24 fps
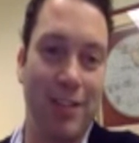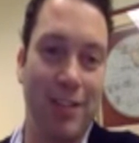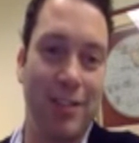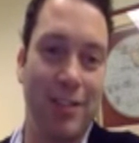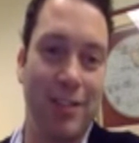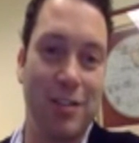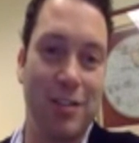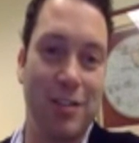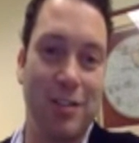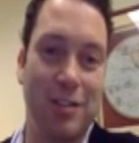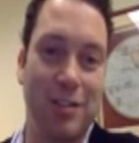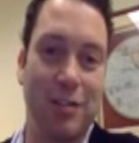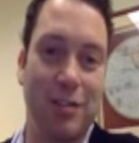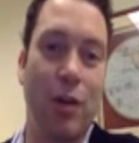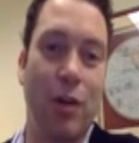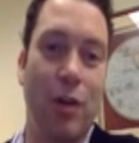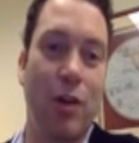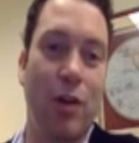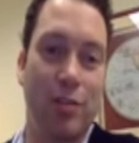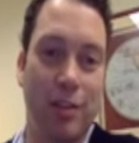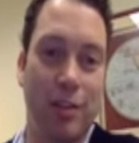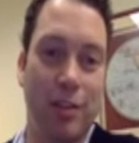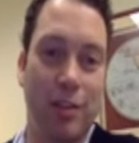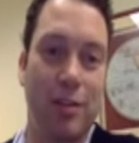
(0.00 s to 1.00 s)
so just
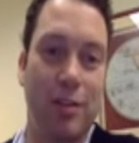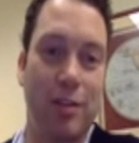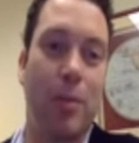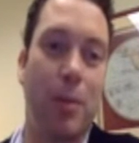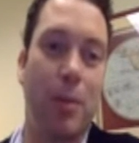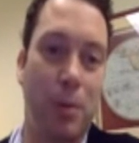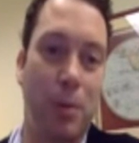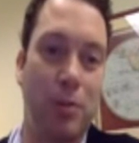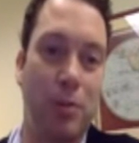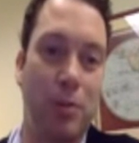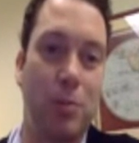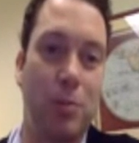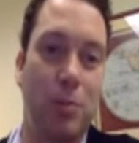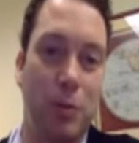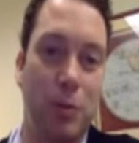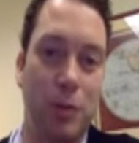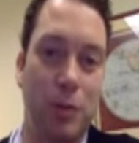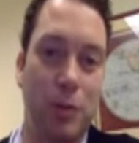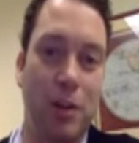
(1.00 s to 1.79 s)
focus on some of the principles we